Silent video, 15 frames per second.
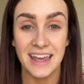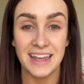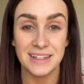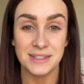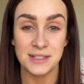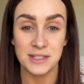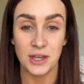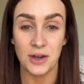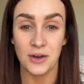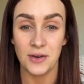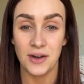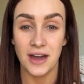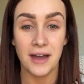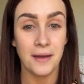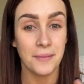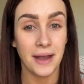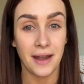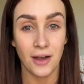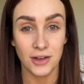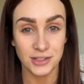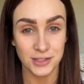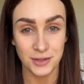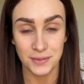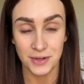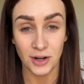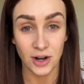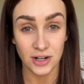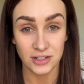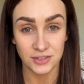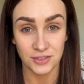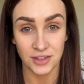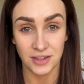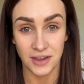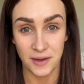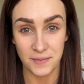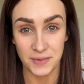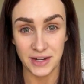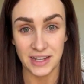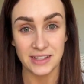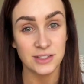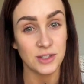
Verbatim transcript: And so um, I also am an artist for the company.